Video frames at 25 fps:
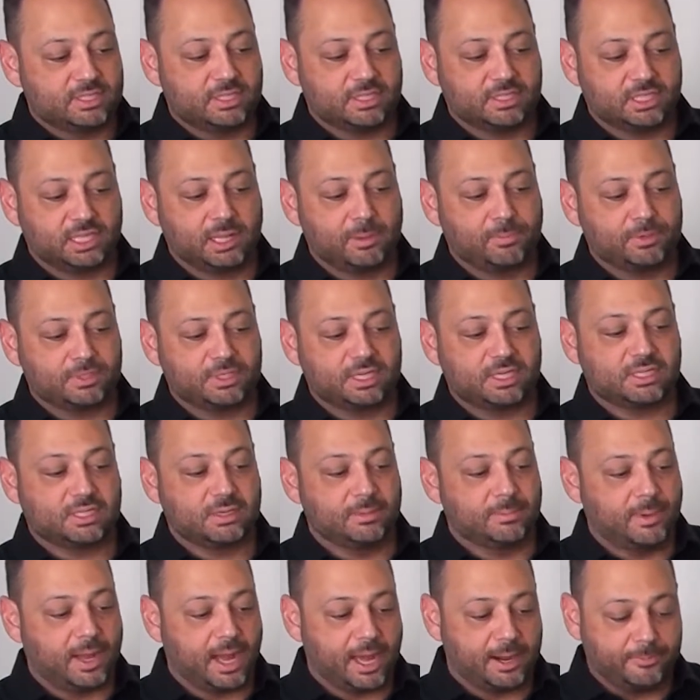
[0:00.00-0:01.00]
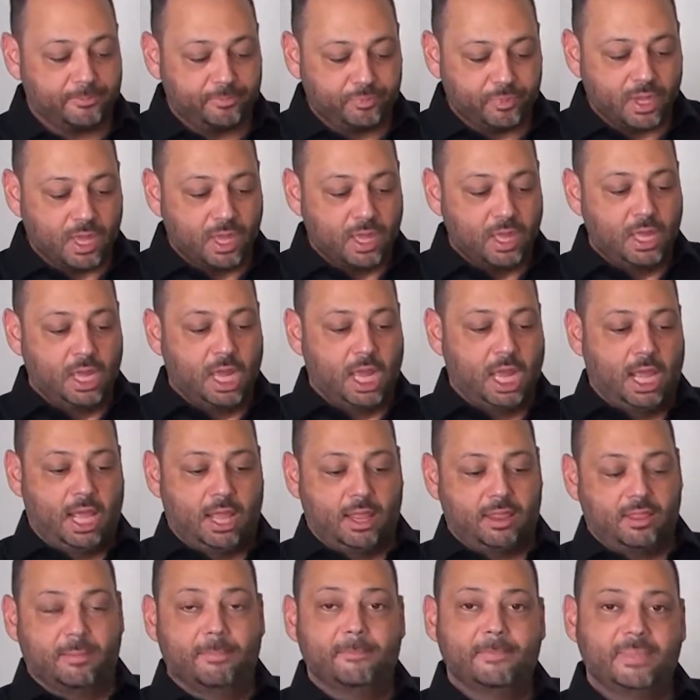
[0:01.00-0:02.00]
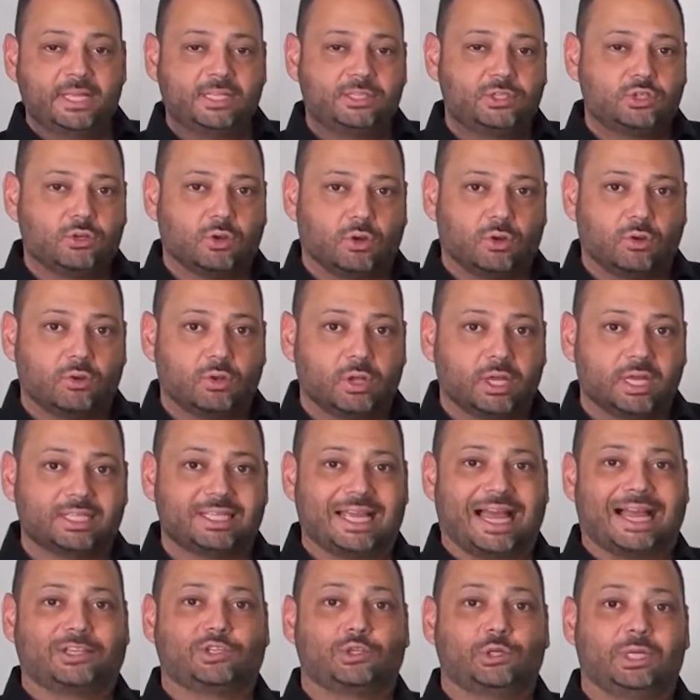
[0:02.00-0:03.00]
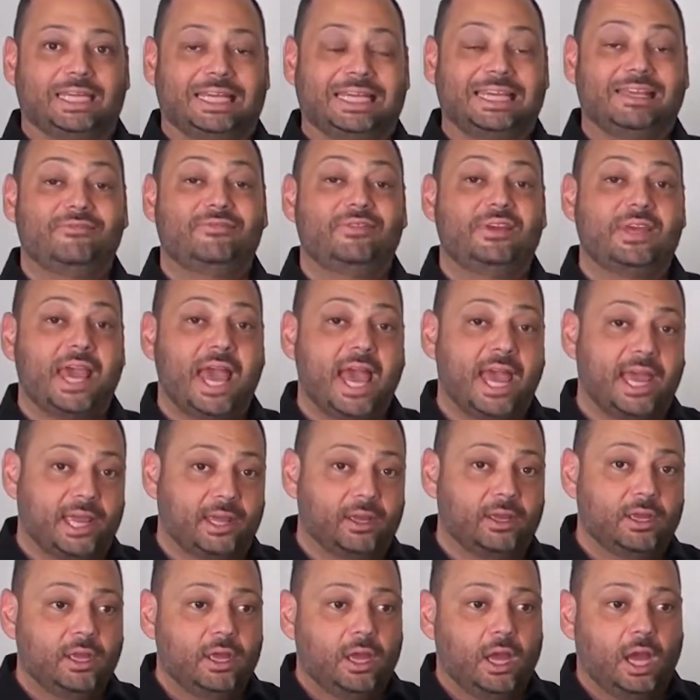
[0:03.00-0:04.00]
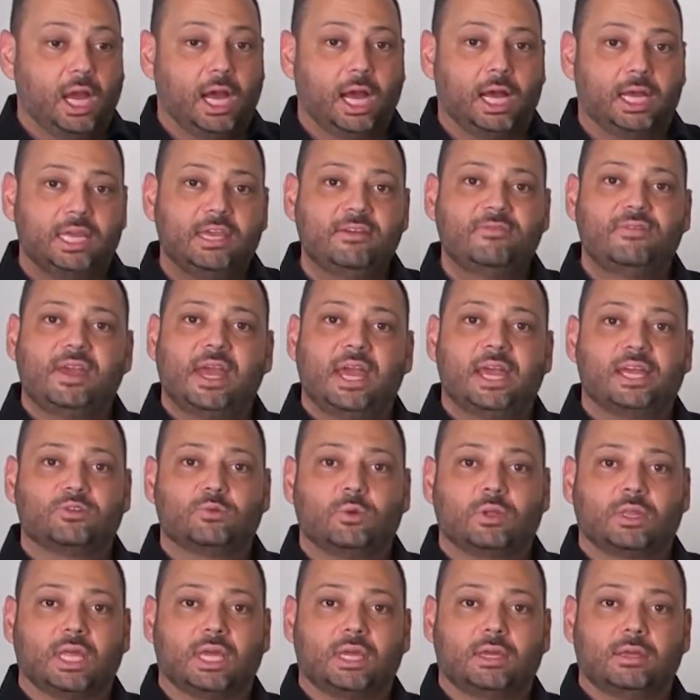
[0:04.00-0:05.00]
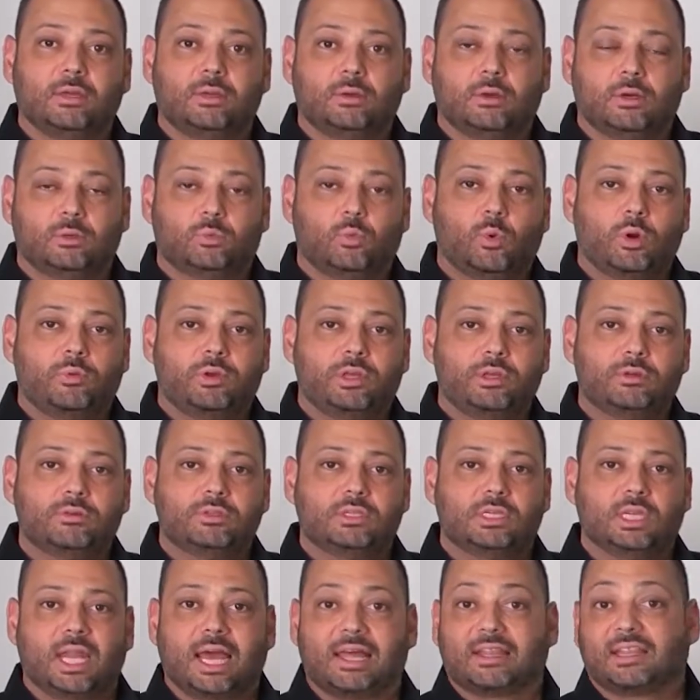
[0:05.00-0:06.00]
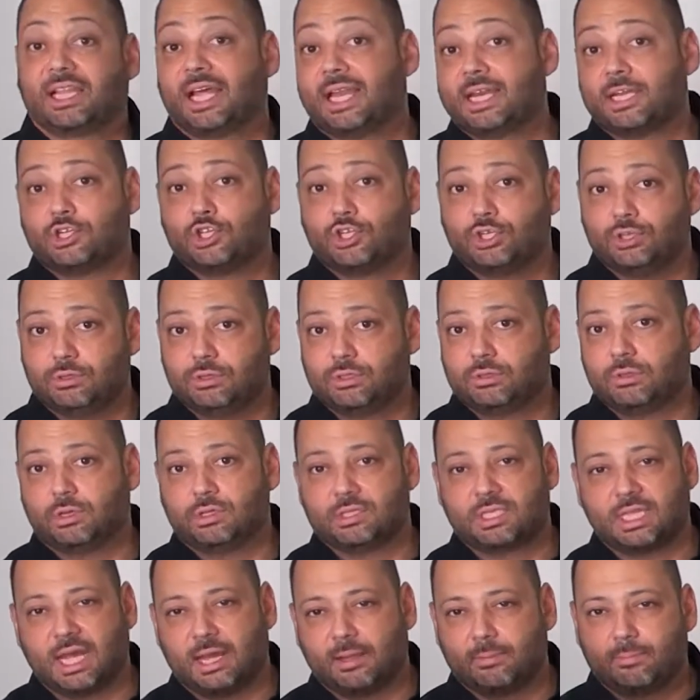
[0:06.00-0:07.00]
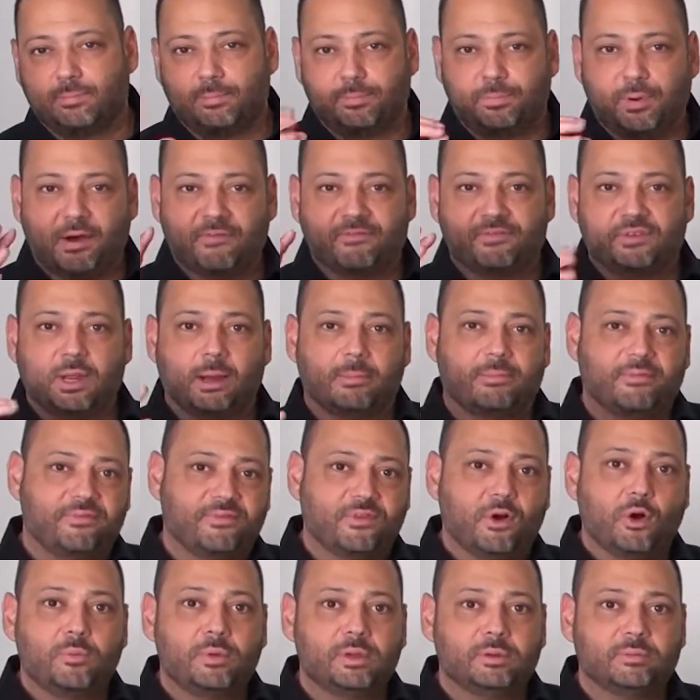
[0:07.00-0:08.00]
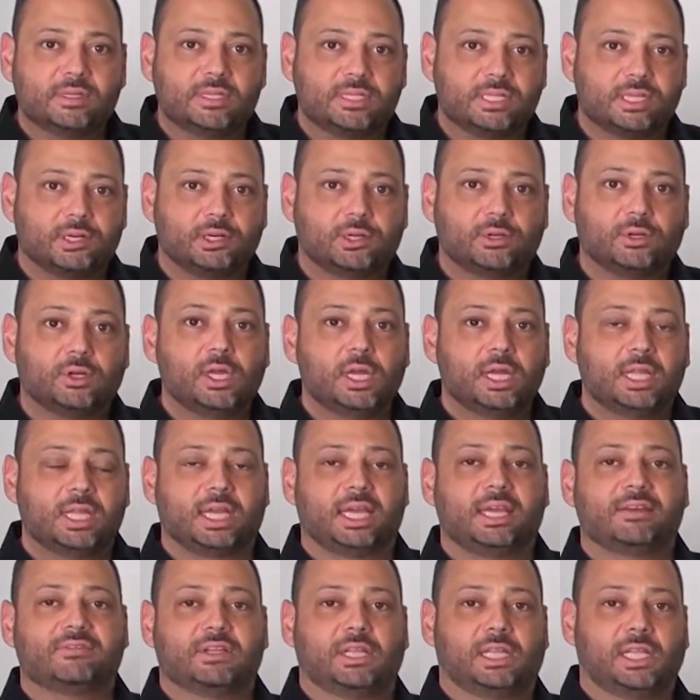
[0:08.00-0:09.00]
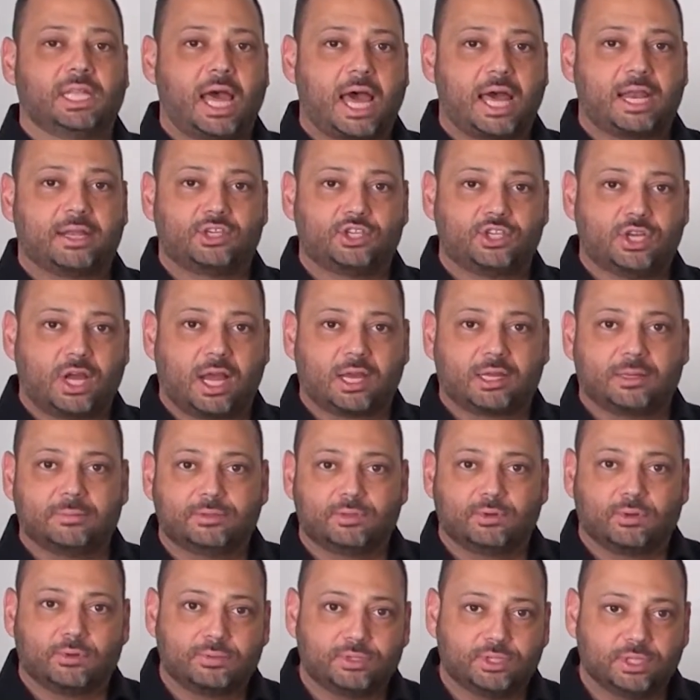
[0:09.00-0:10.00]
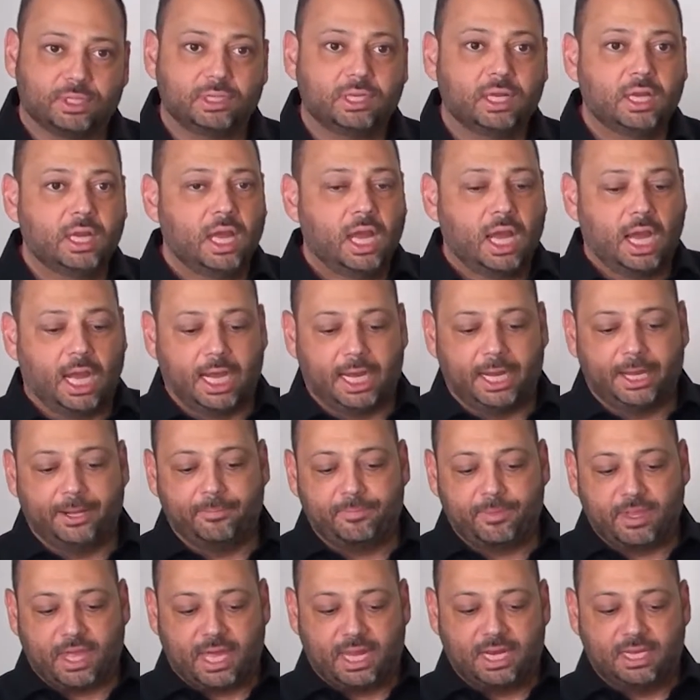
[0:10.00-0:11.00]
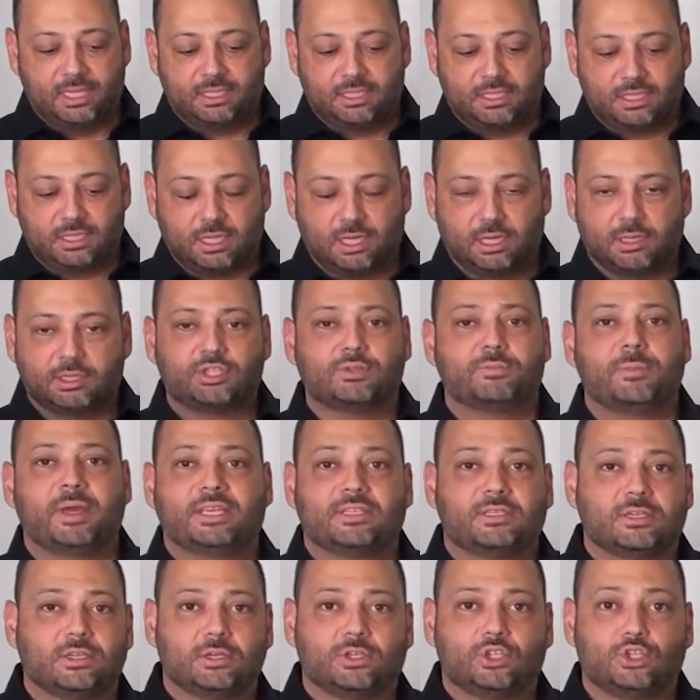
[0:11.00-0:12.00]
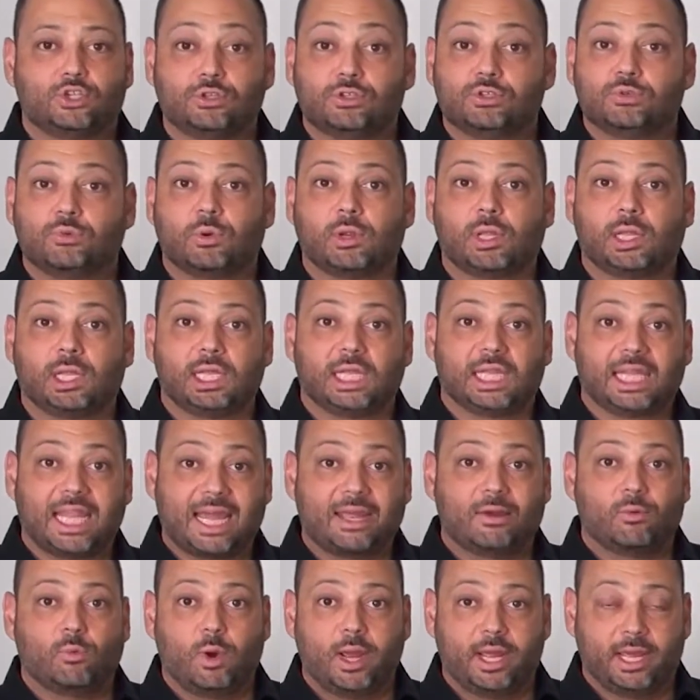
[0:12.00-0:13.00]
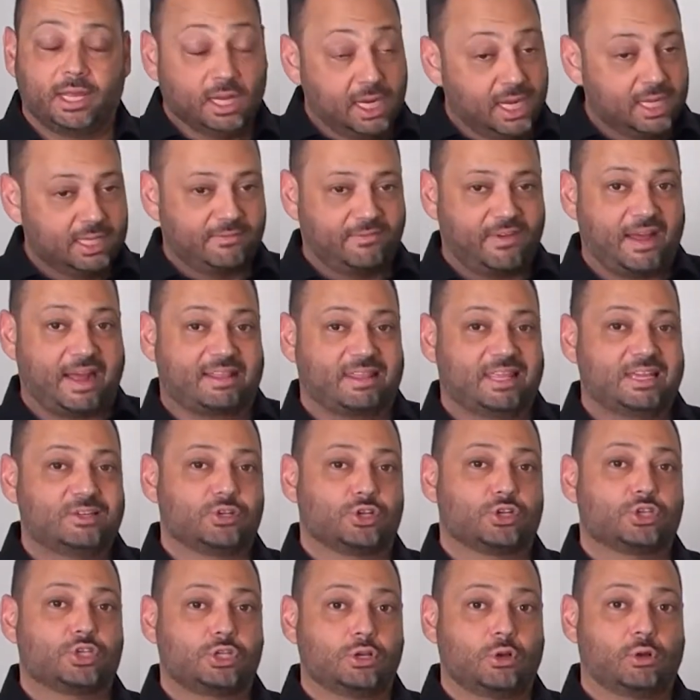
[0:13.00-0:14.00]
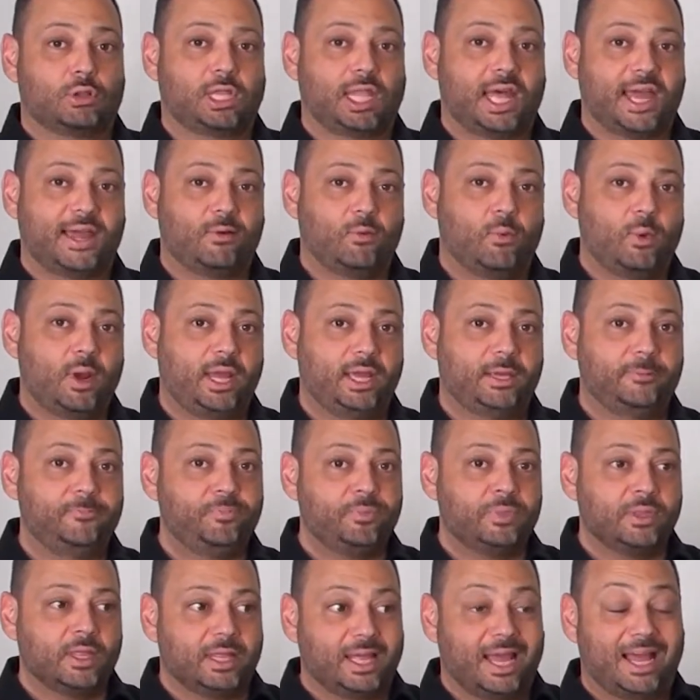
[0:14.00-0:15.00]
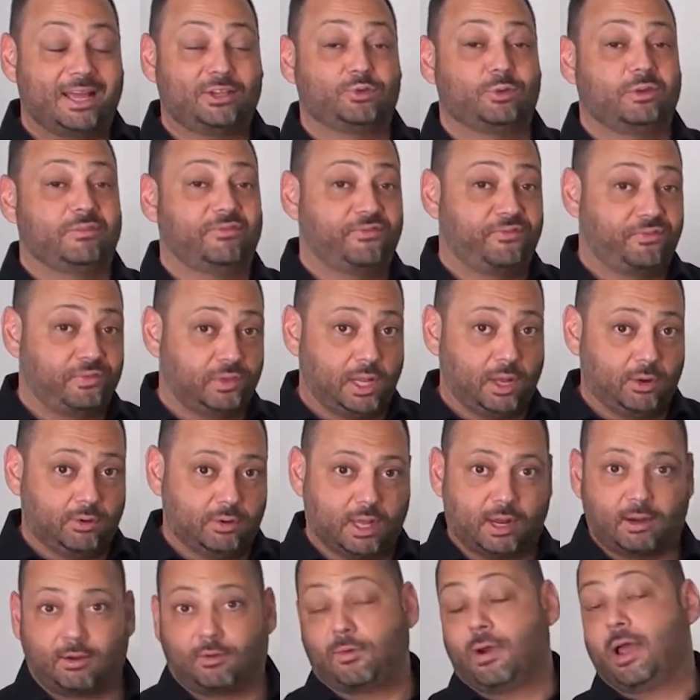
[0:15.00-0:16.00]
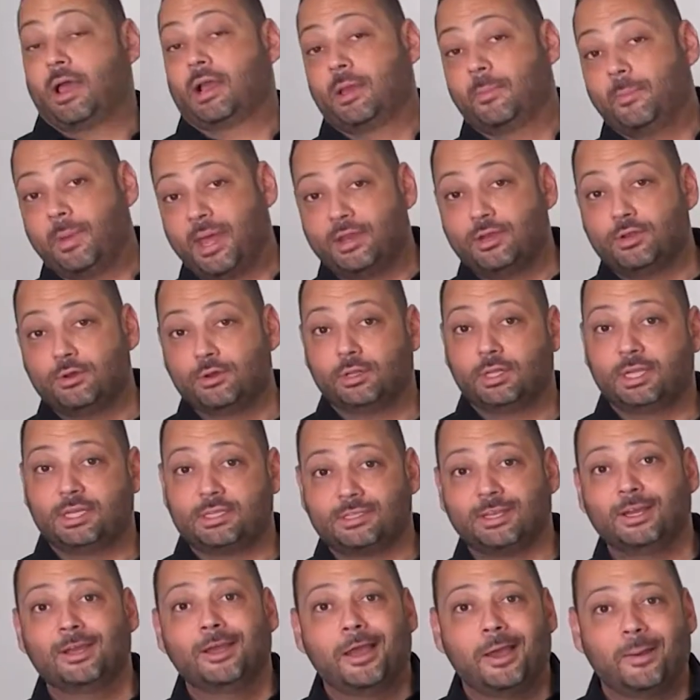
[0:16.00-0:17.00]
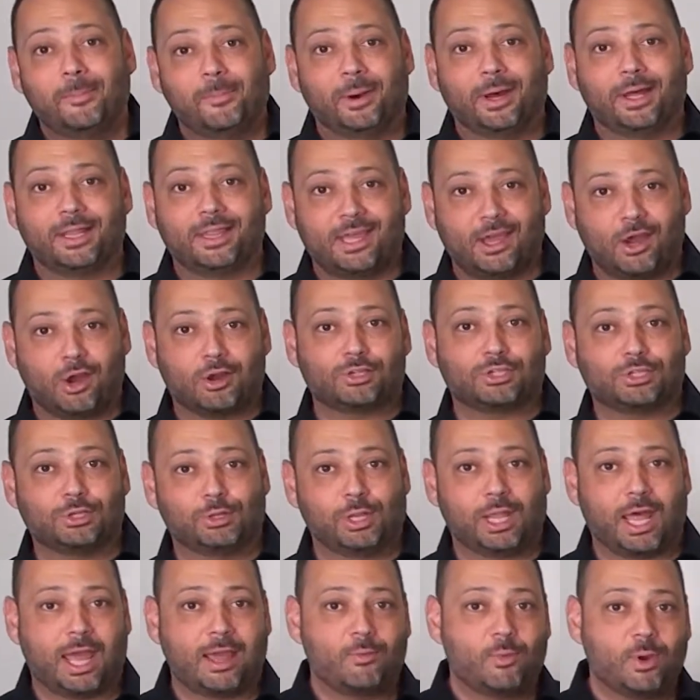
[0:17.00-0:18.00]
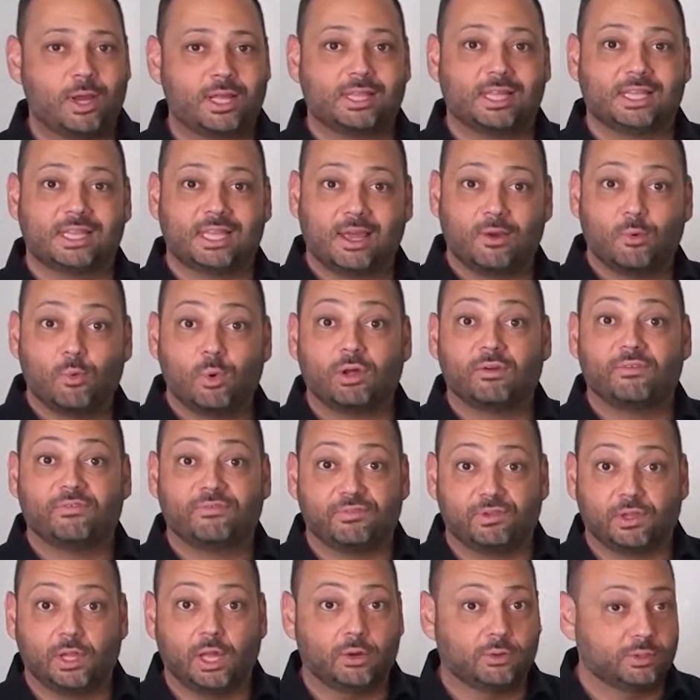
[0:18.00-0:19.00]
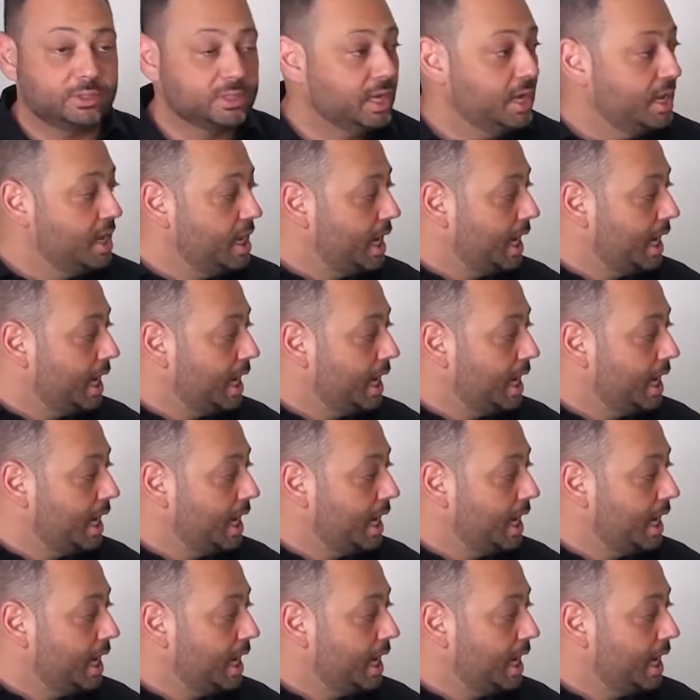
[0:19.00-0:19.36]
is a slip resistant bottom. The midsole is actually EVA. EVA is what we use in athletic shoes. So it's that puffed up foamy material that gives a lot of shock absorption, and it just makes the shoes really lightweight. In fact, these are so lightweight they actually float. I don't recommend doing this, but they are so lightweight that they will float.